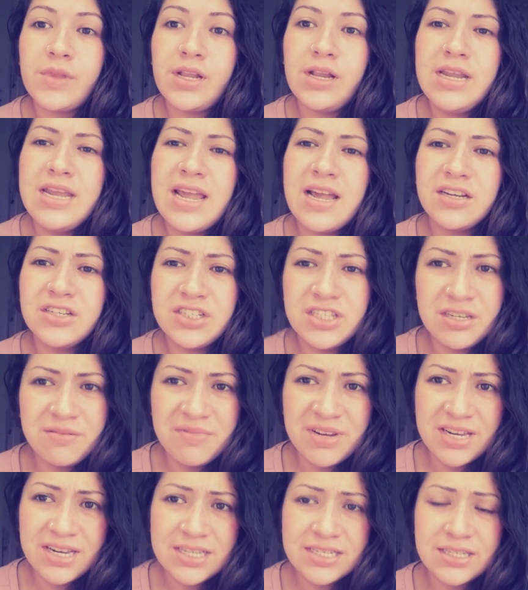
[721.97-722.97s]
yeah, she
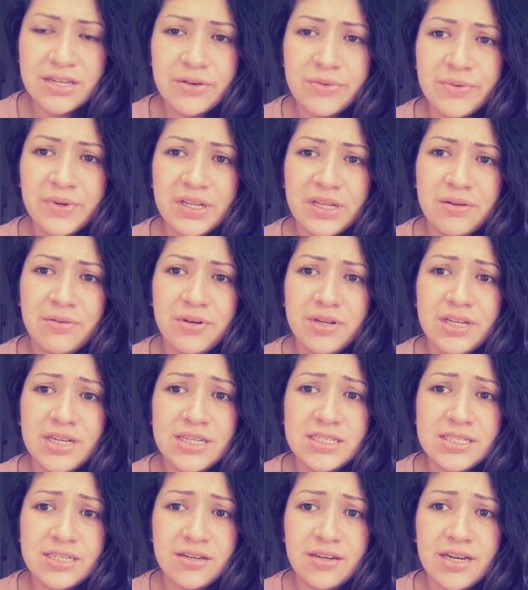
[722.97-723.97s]
made it sound really, really
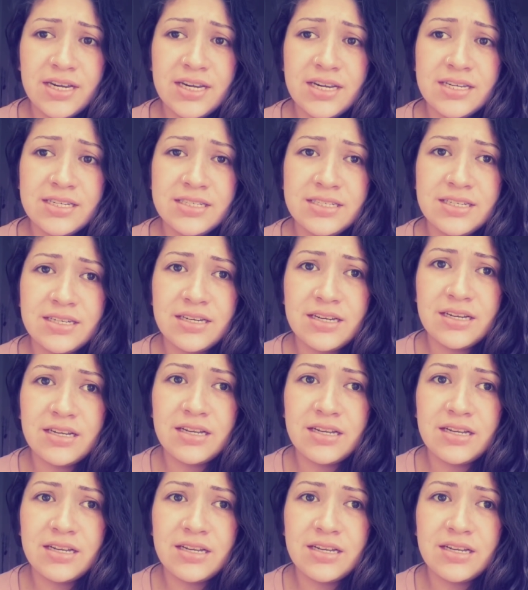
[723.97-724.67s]
serious.